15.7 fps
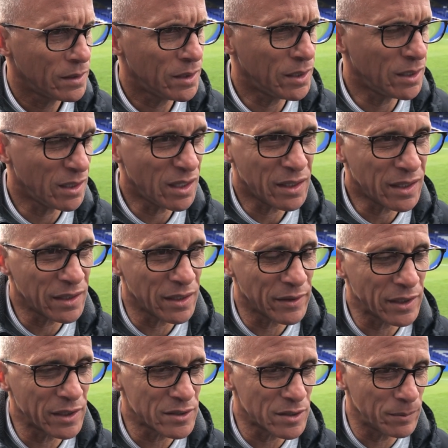Again, I
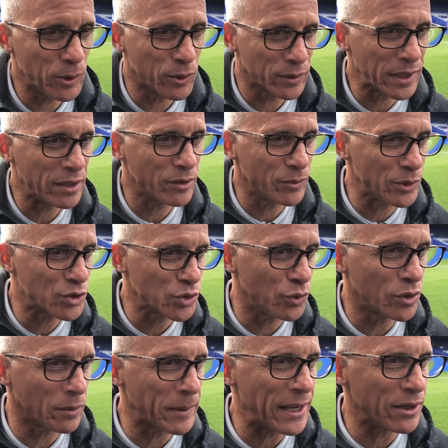think it's important now that we
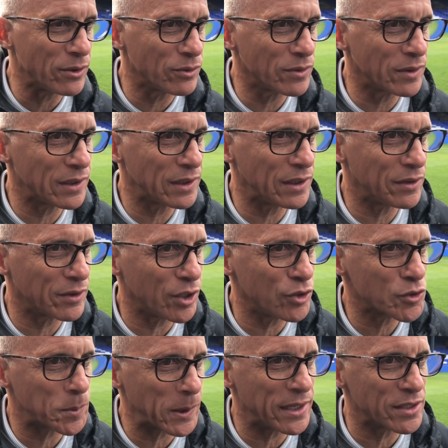talk about uh,
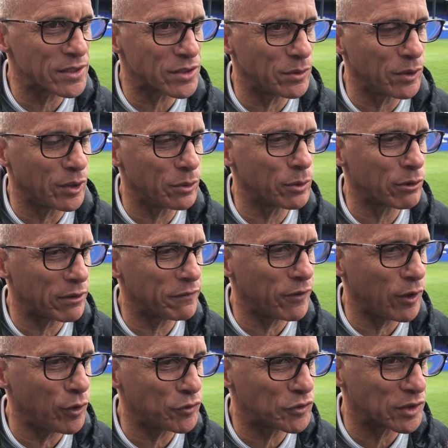those players that were
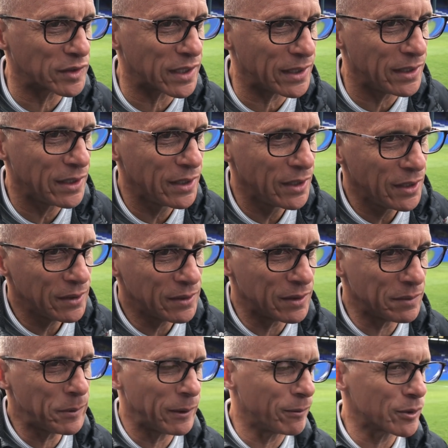involved today.
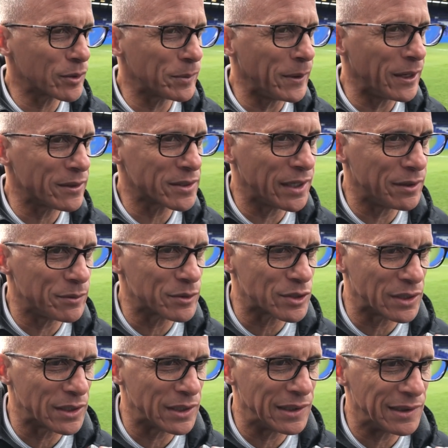Uh, people now say it
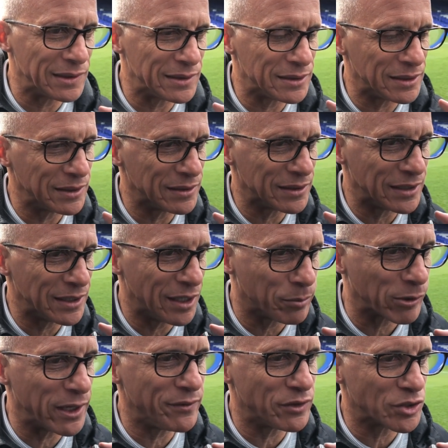was a, a,
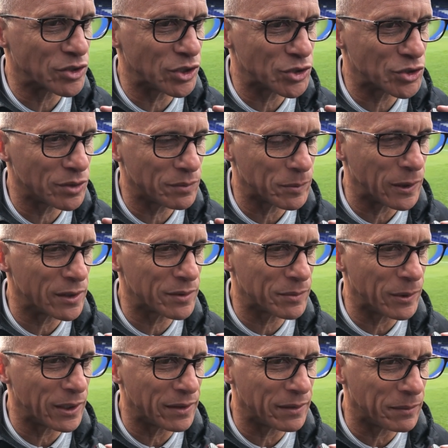decision, but
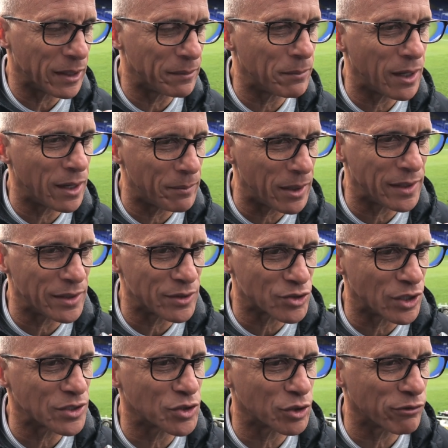in my mind, it's,
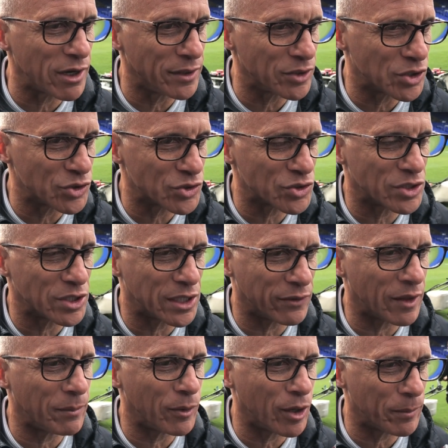the right decision to
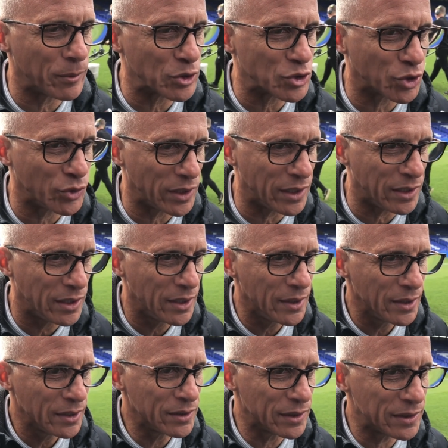give them the opportunity
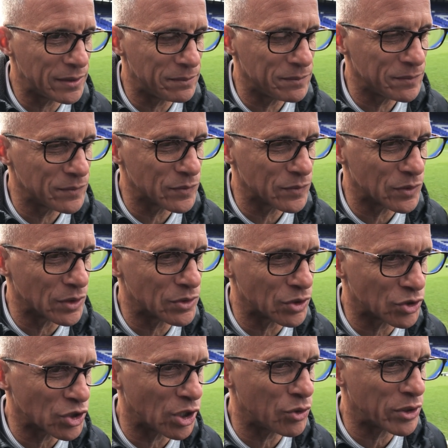um,
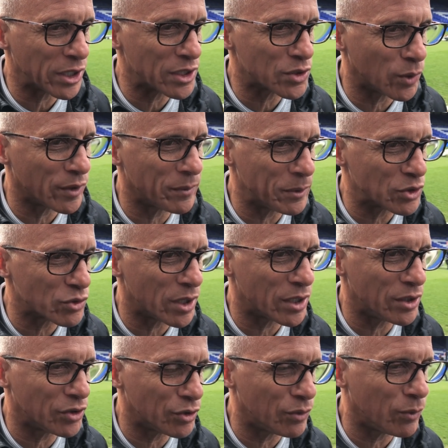to showcase what they've been
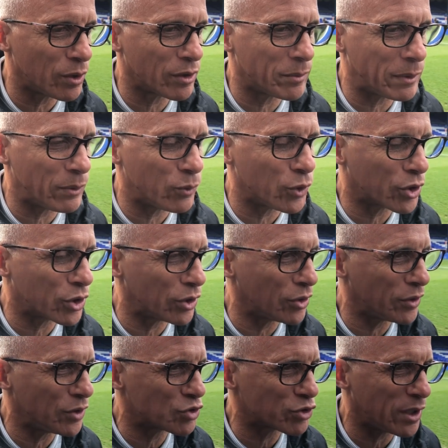trying to do and what they've been working
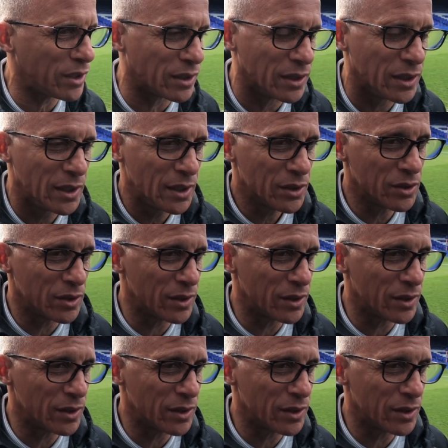on in training